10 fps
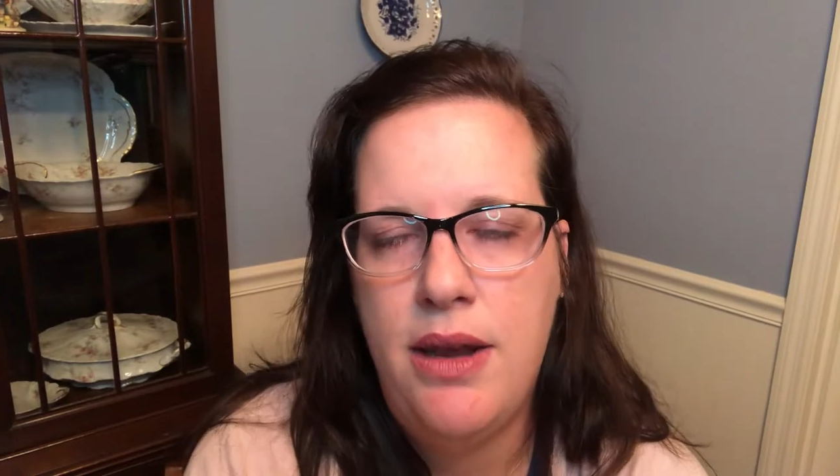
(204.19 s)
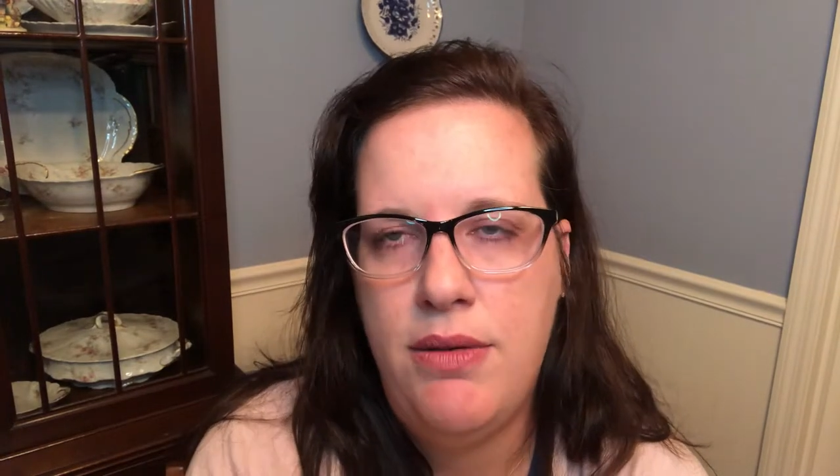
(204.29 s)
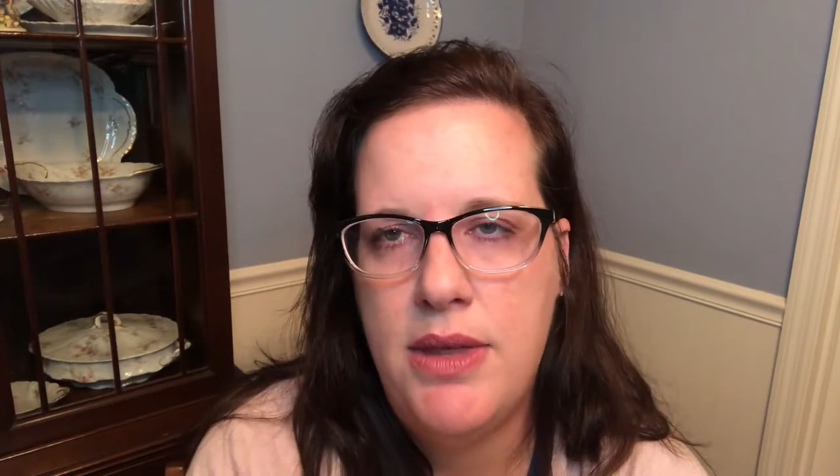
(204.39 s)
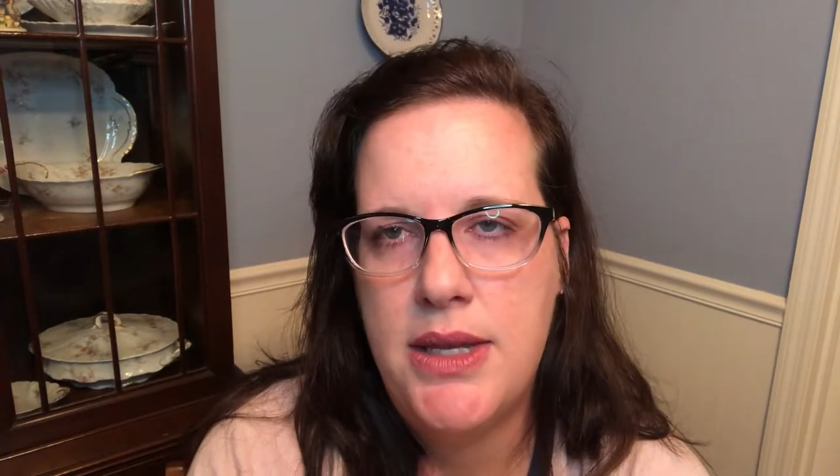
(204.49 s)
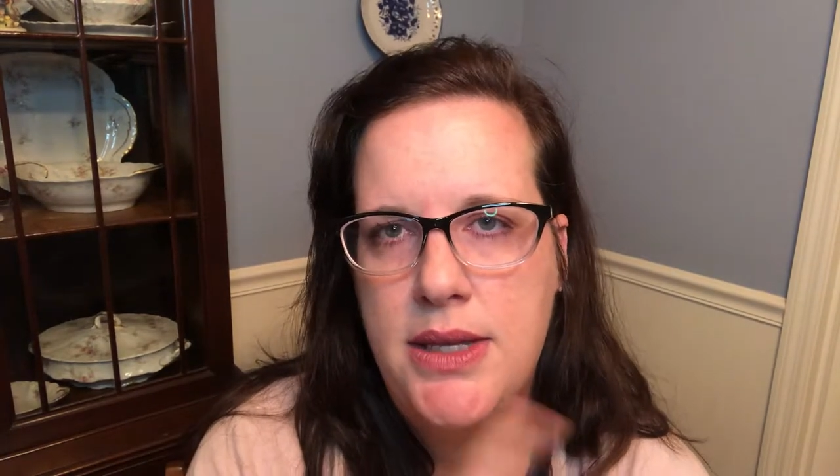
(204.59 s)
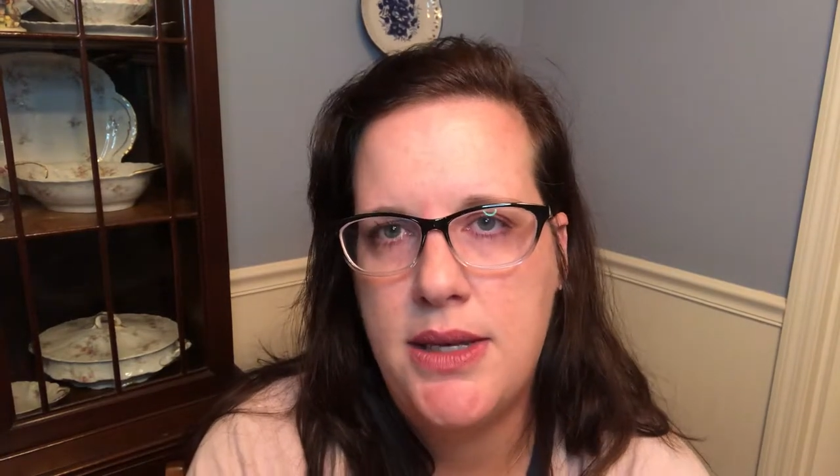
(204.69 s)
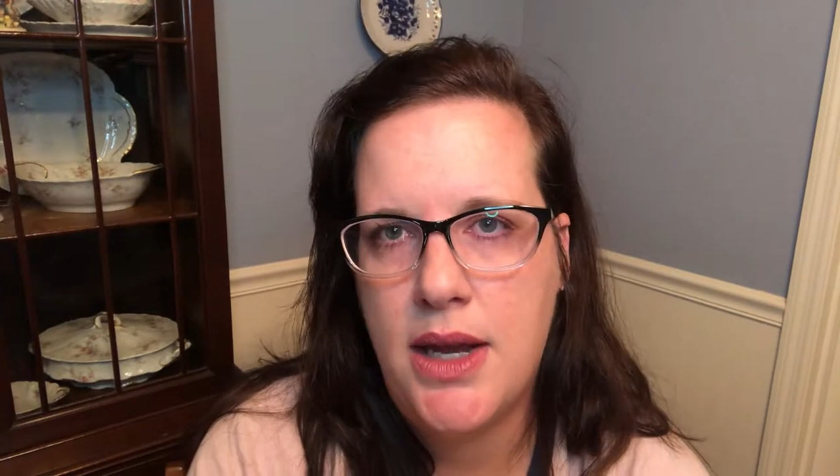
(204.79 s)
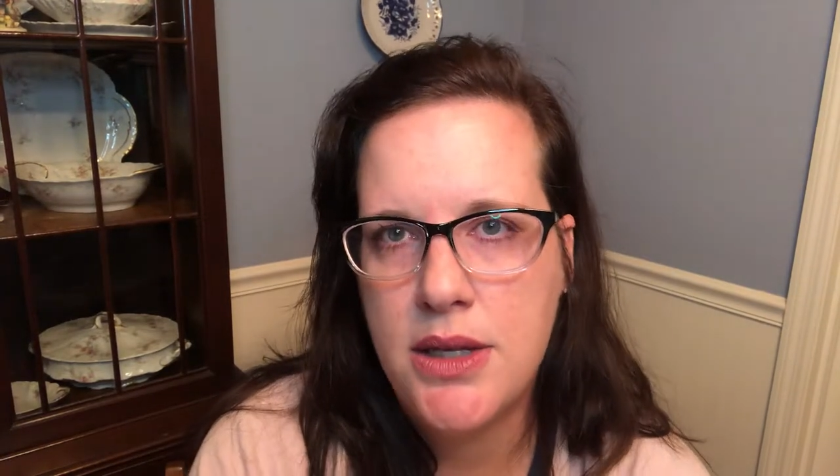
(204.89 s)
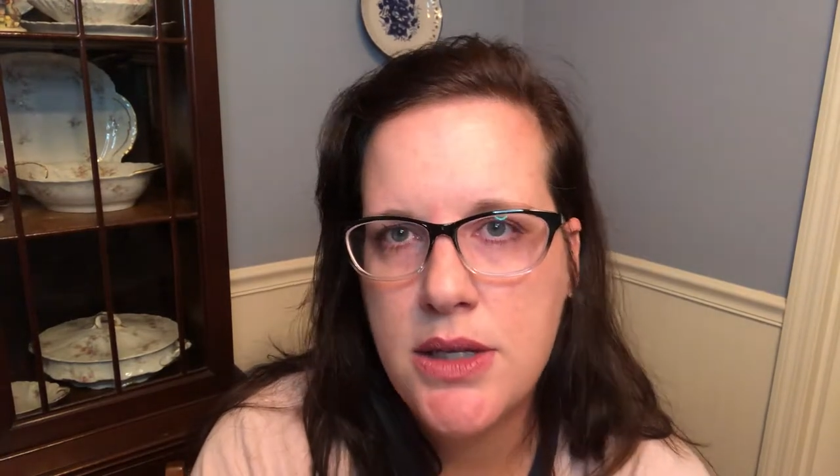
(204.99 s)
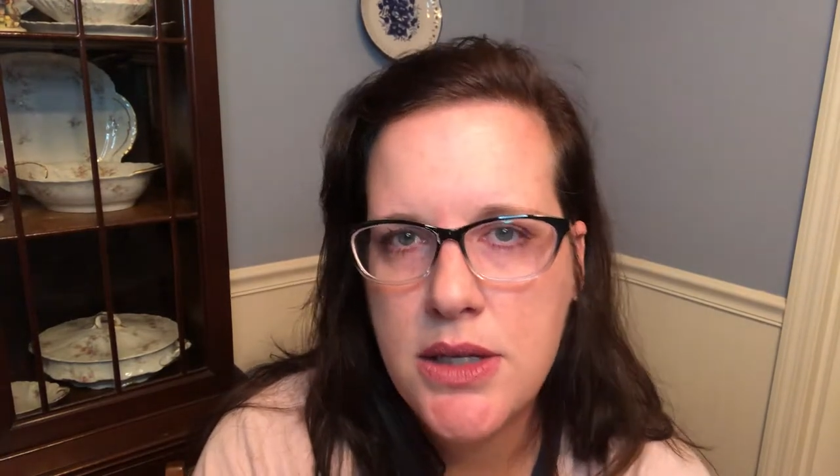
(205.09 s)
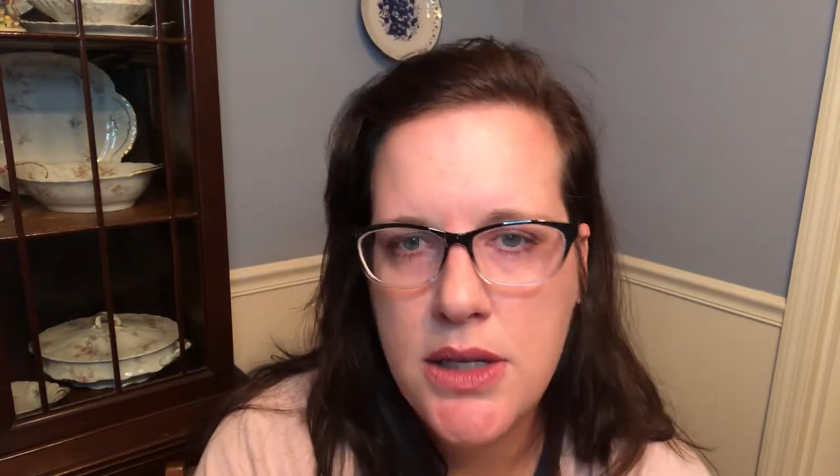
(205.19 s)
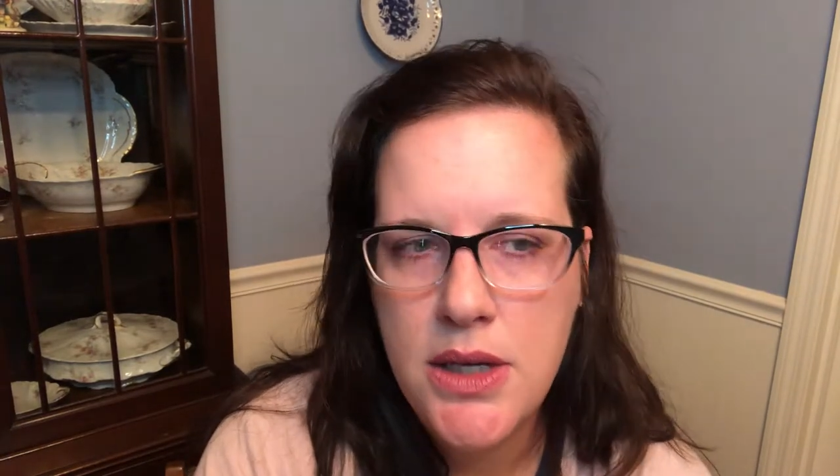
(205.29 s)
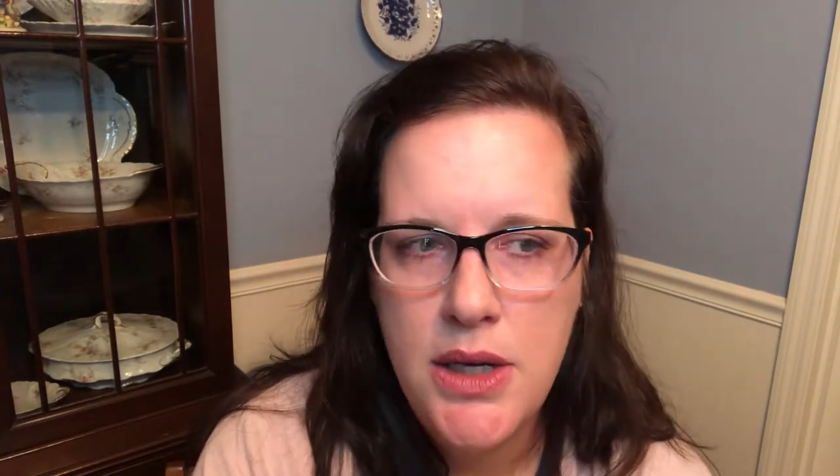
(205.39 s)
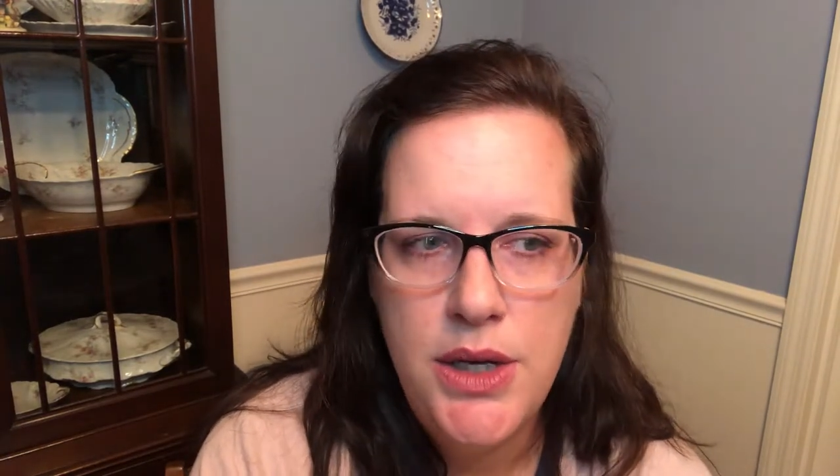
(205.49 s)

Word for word: end of this next,